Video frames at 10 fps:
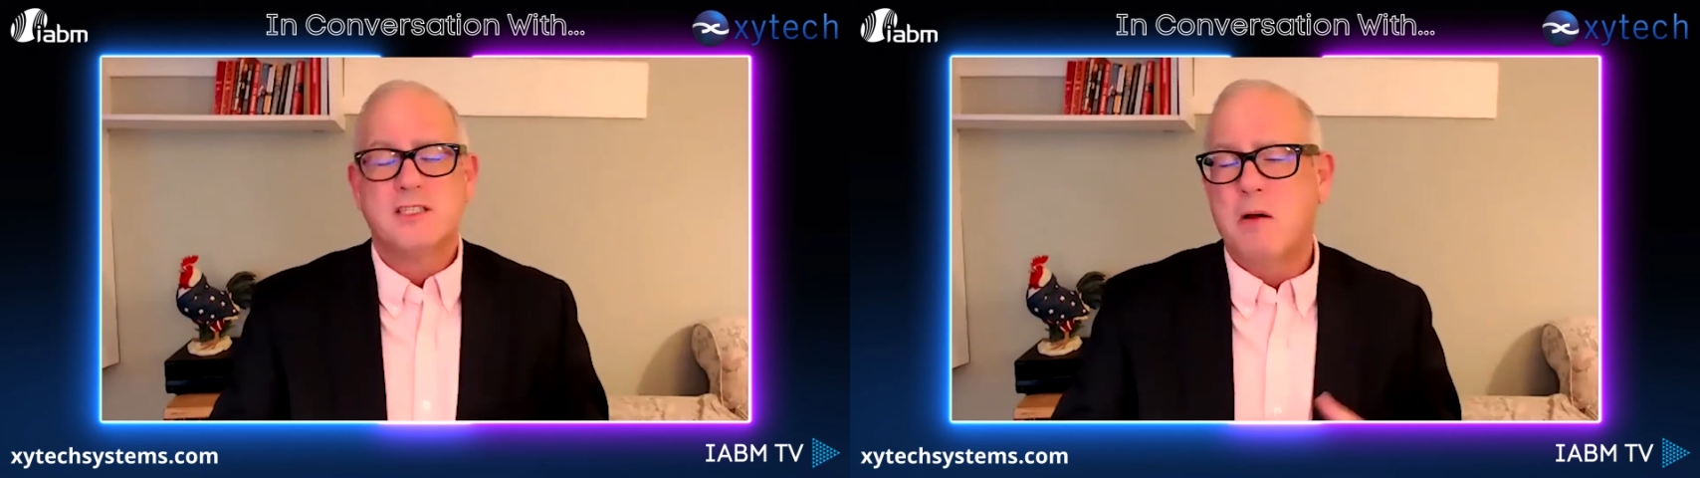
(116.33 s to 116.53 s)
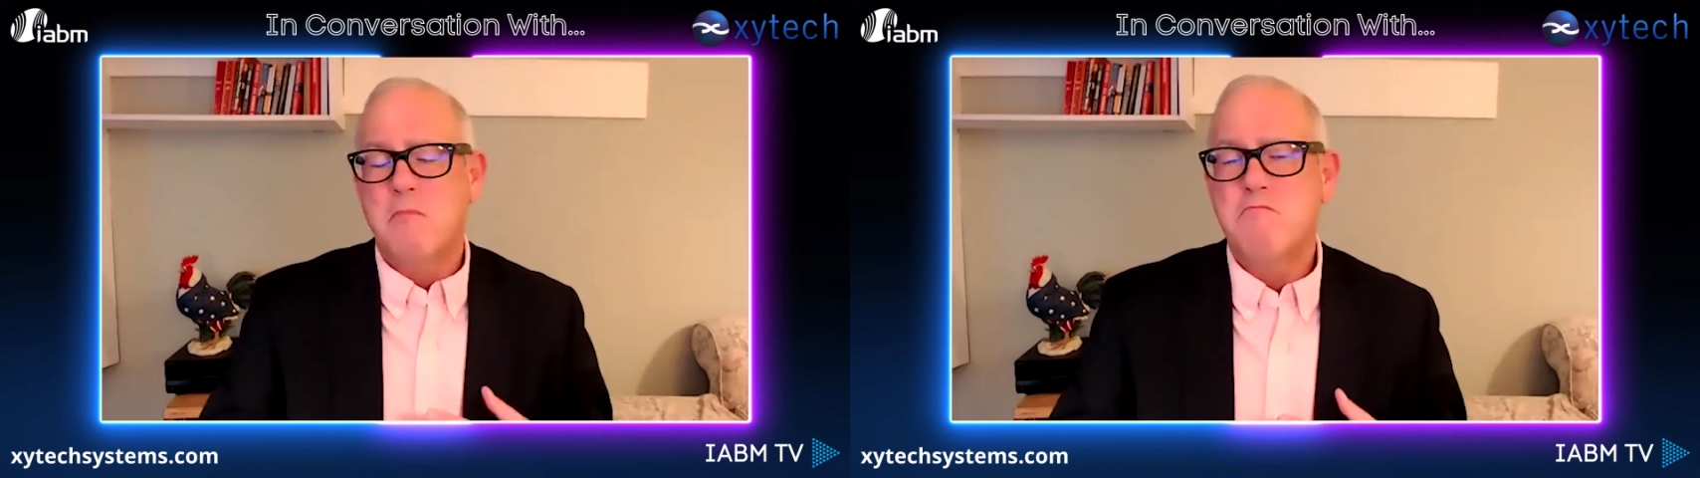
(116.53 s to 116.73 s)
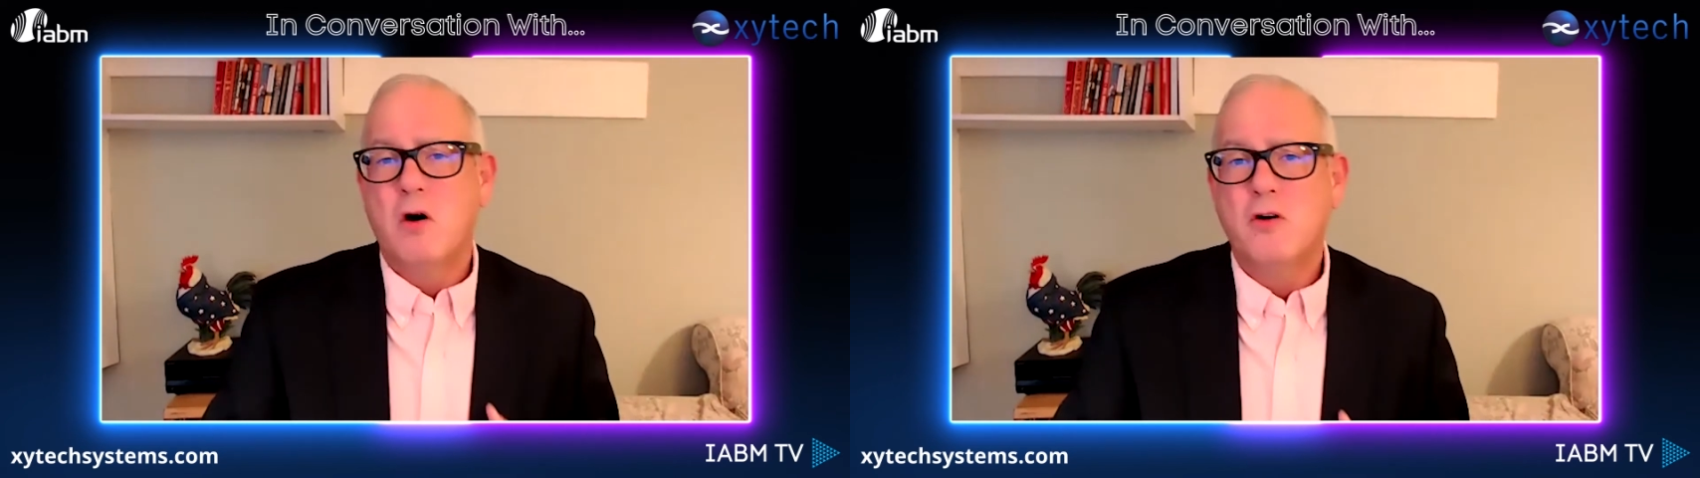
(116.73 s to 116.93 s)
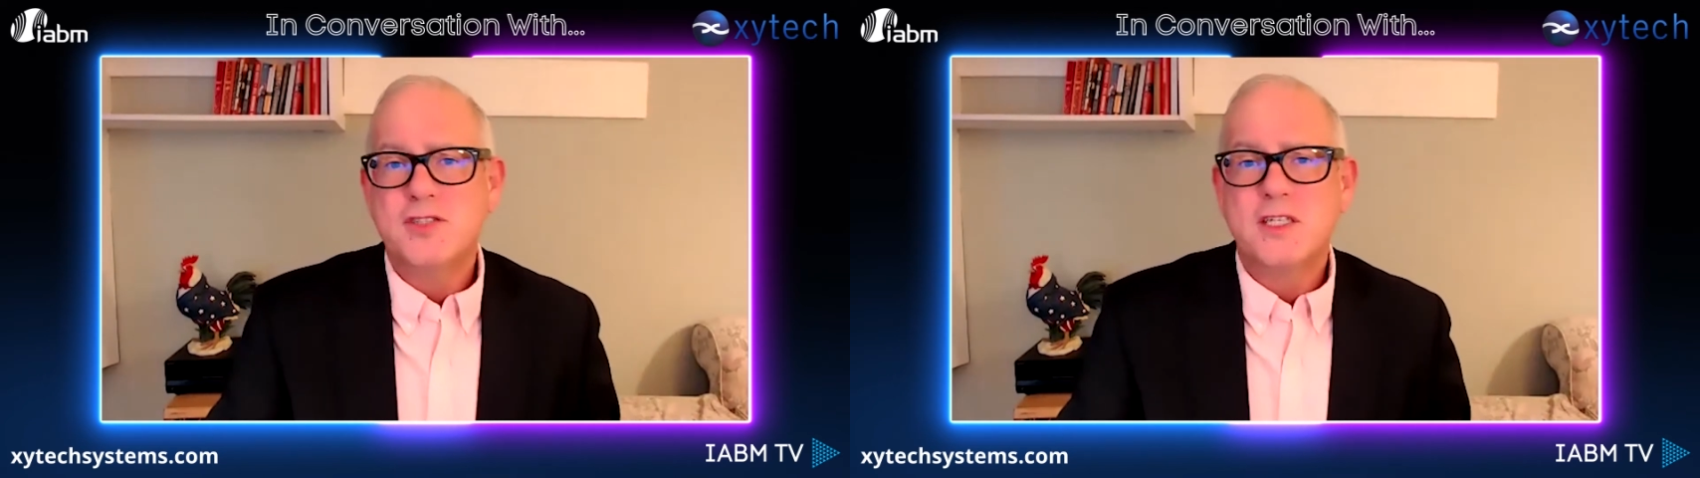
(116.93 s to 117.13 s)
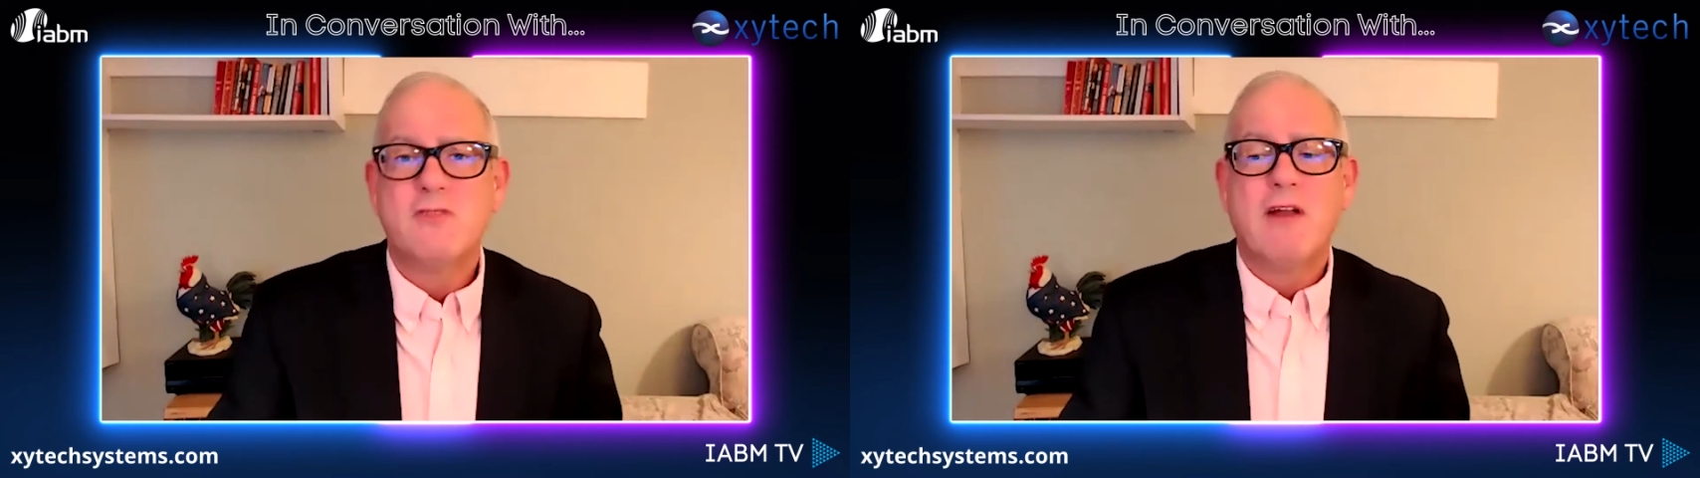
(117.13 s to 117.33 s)
but
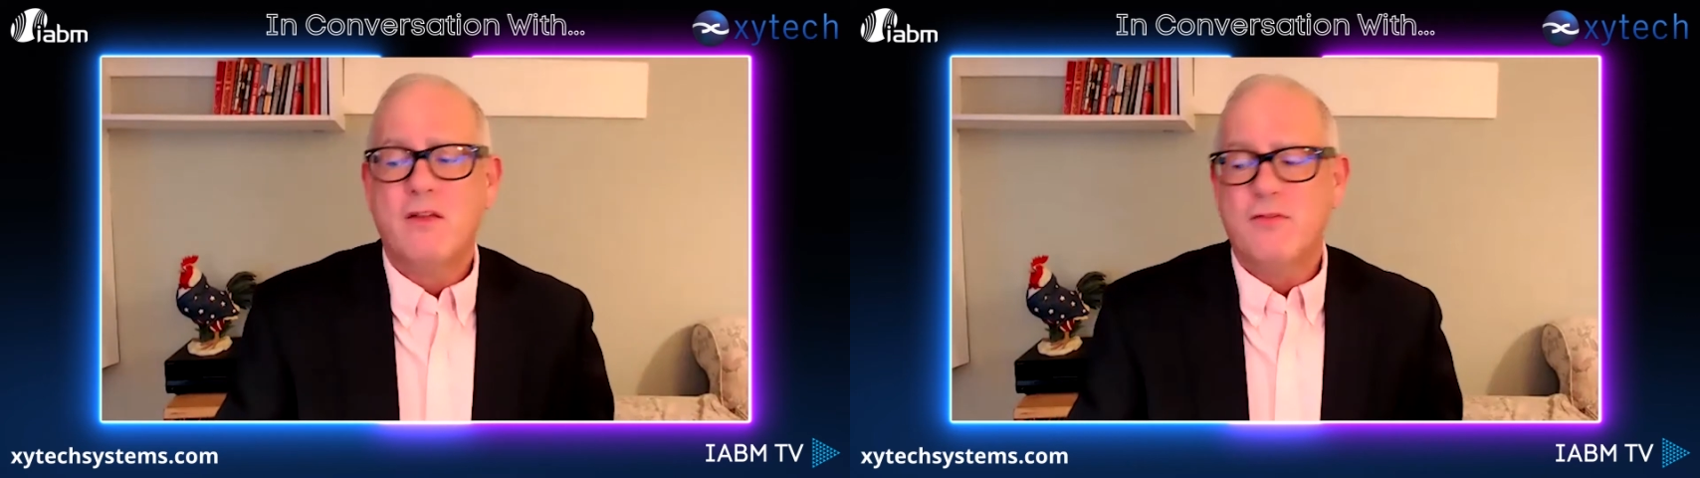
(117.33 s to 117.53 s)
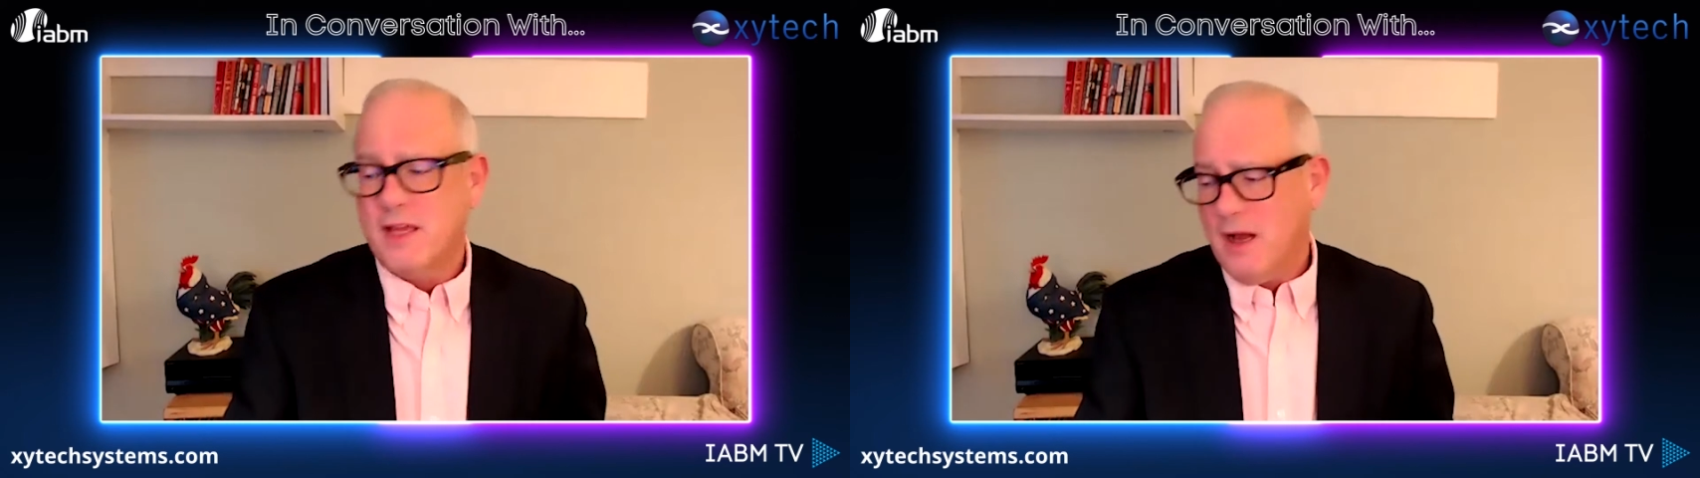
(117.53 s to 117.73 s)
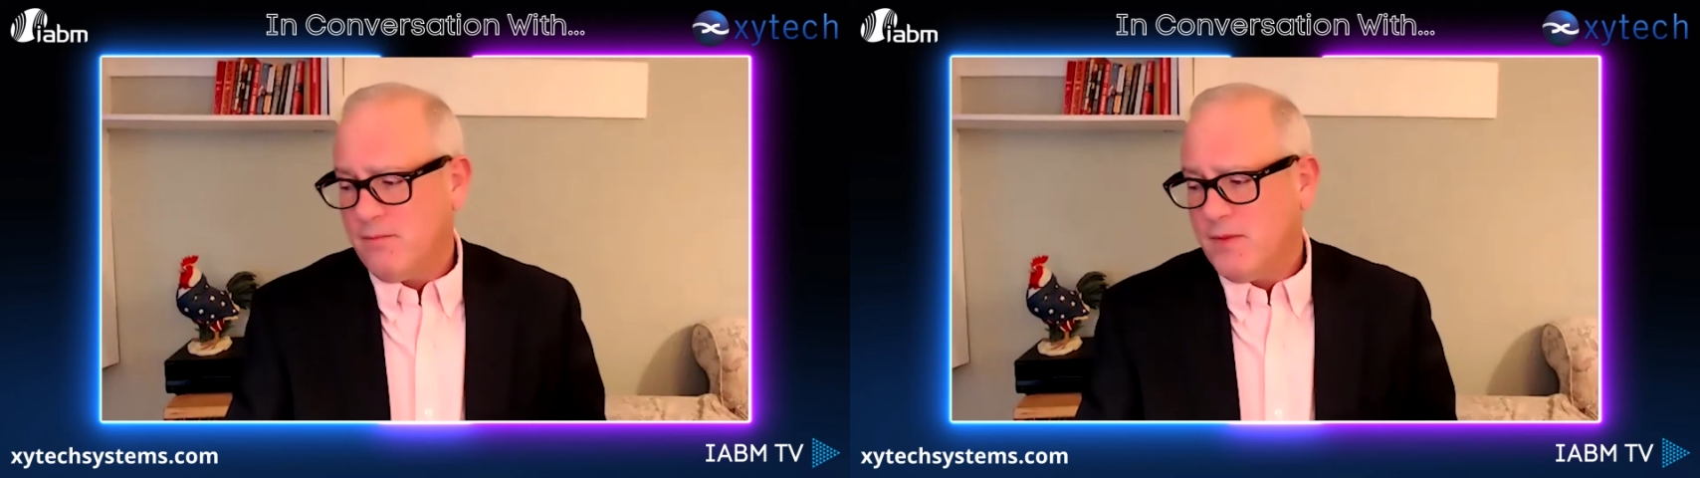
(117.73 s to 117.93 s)
mostly around the